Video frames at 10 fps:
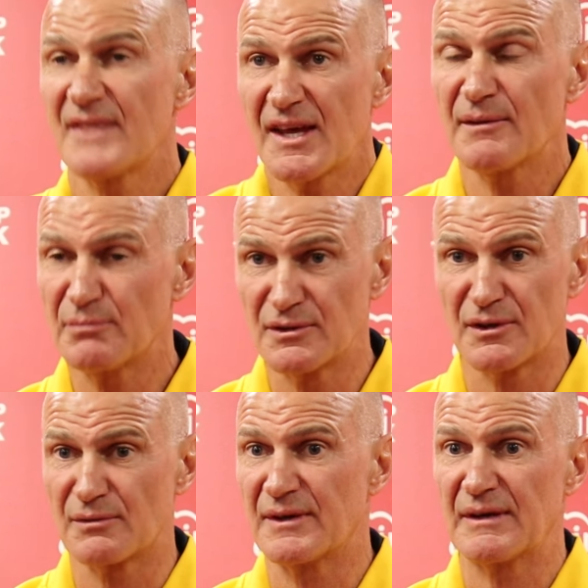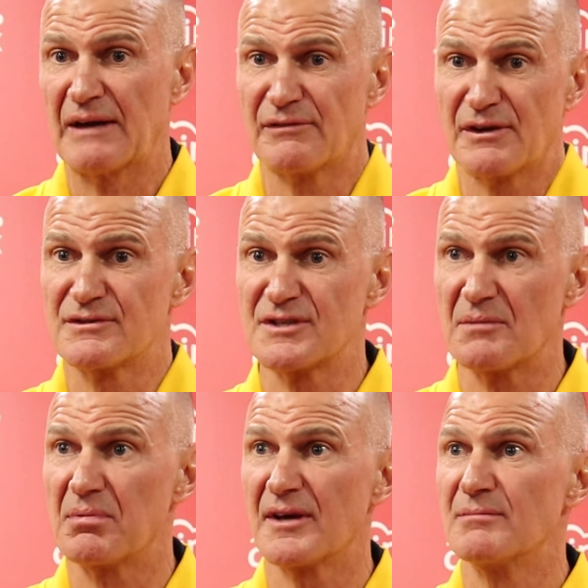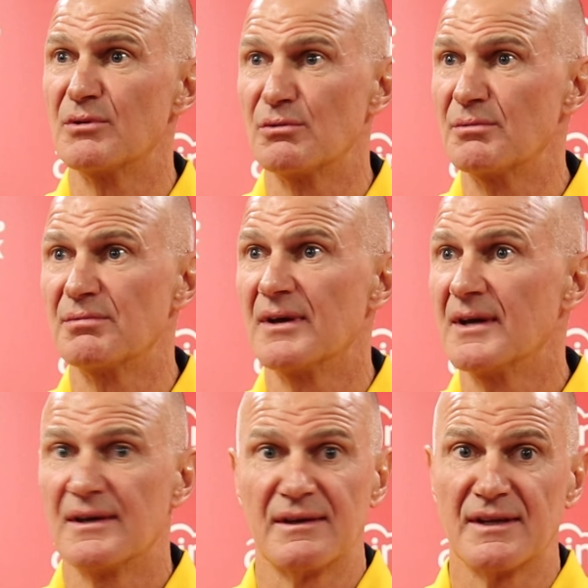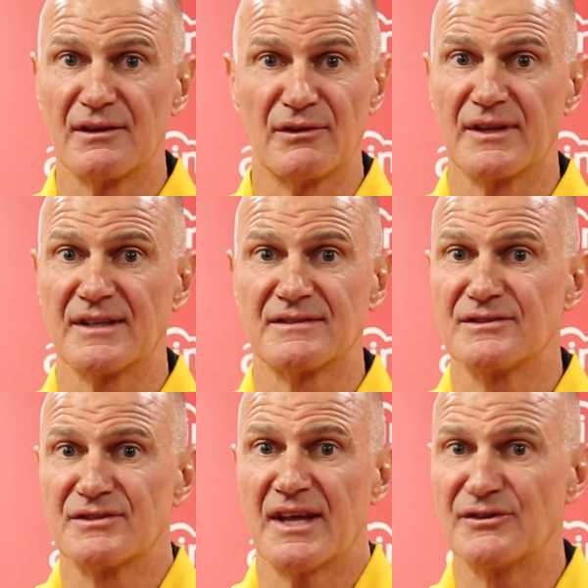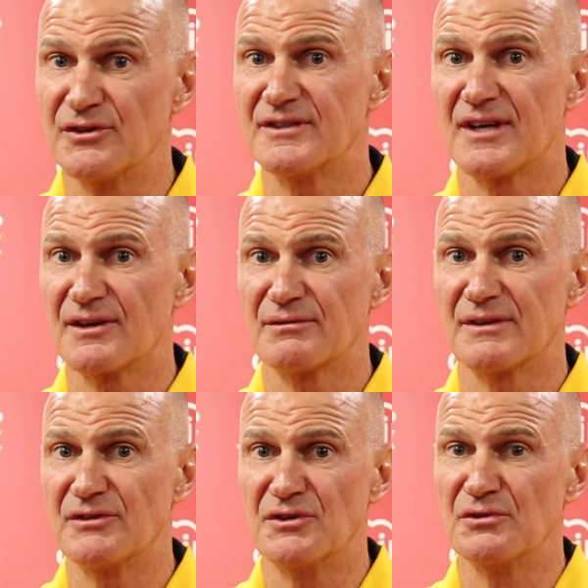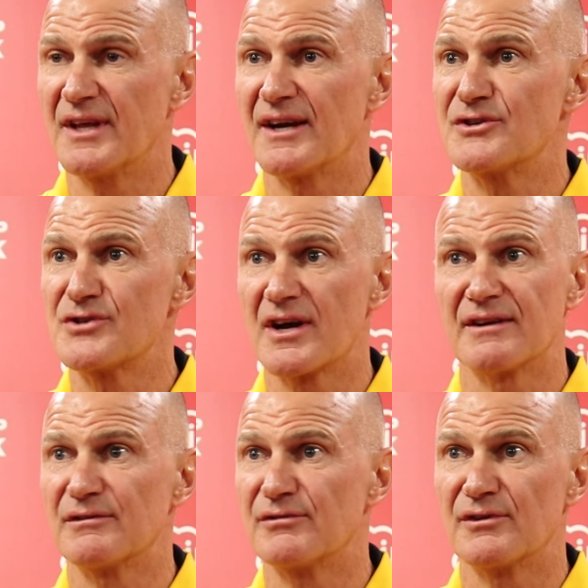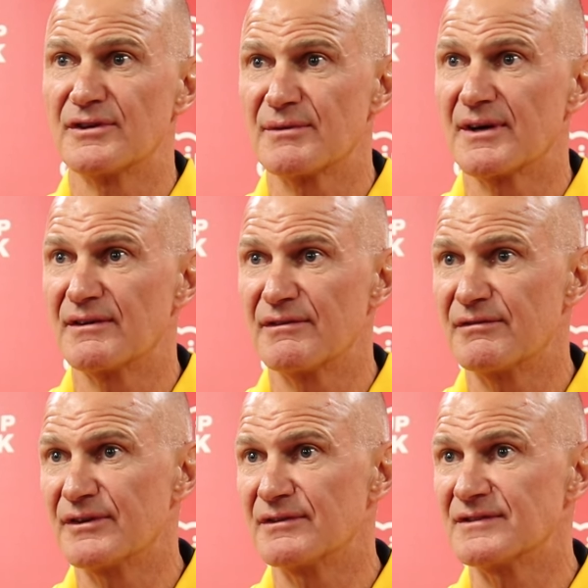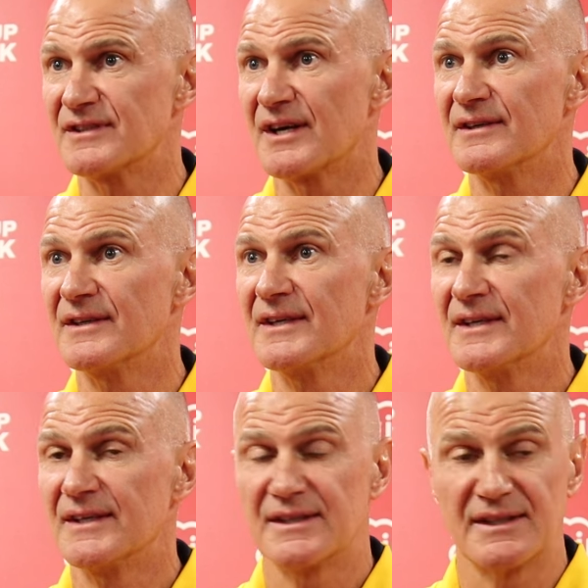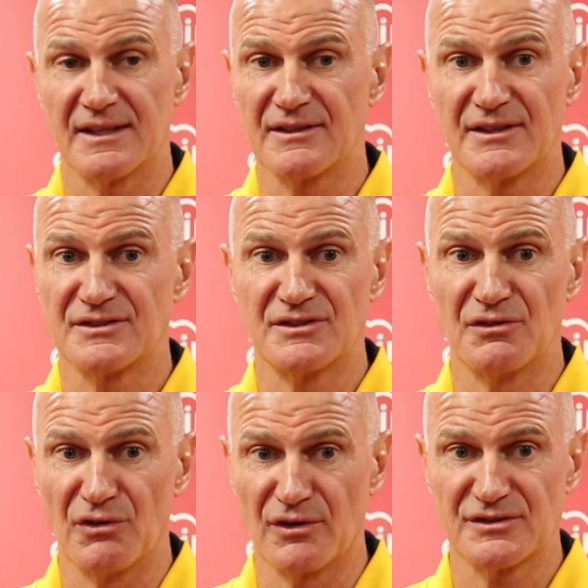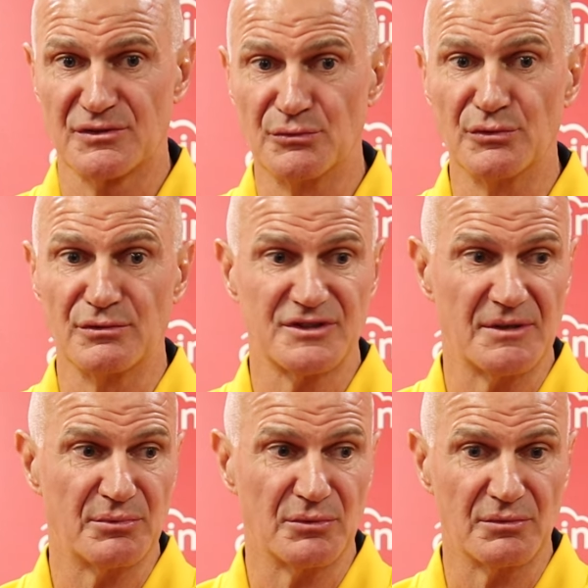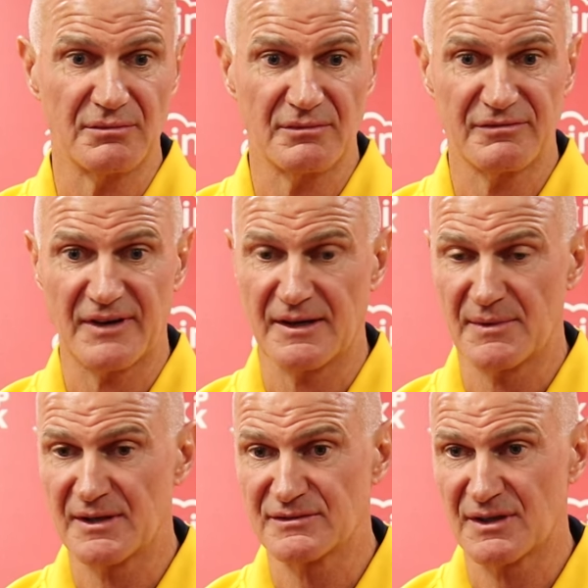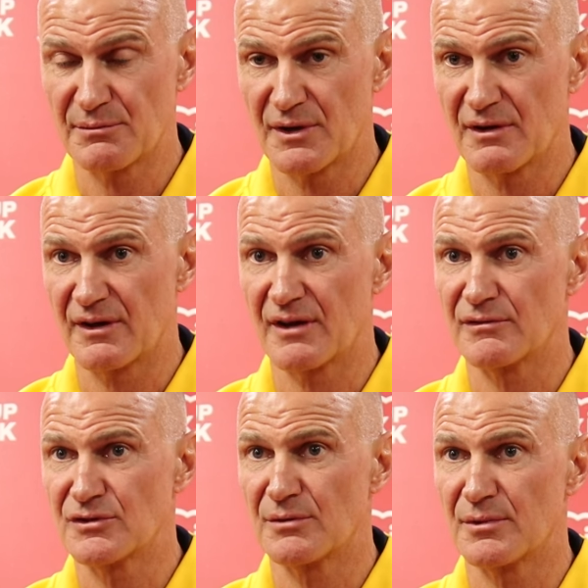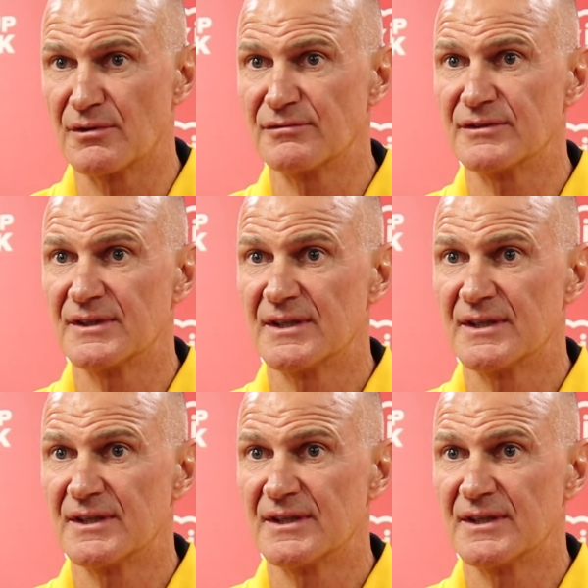Yeah, well, look, we have errors in the play the ball. You know, like that detail, if you do that at training, it'll find its way into the field. So, you know, there's lots of real simple fundamentals that we've got to get on top of.